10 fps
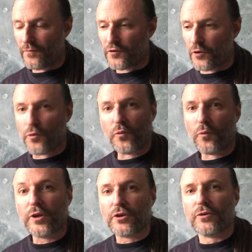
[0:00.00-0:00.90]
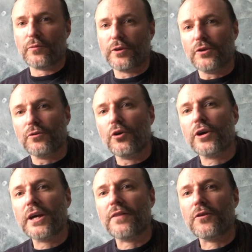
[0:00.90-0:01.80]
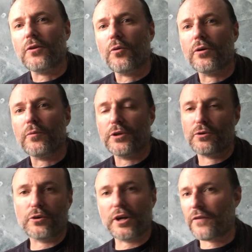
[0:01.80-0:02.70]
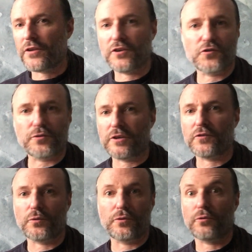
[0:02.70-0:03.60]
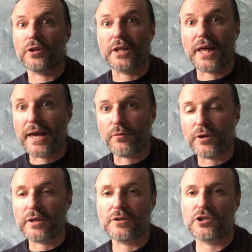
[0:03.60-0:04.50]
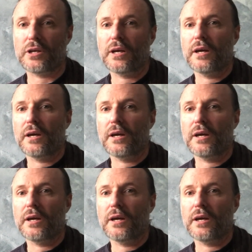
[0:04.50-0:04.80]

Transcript: so when you're looking at the lore, when you're looking at the histories or the language,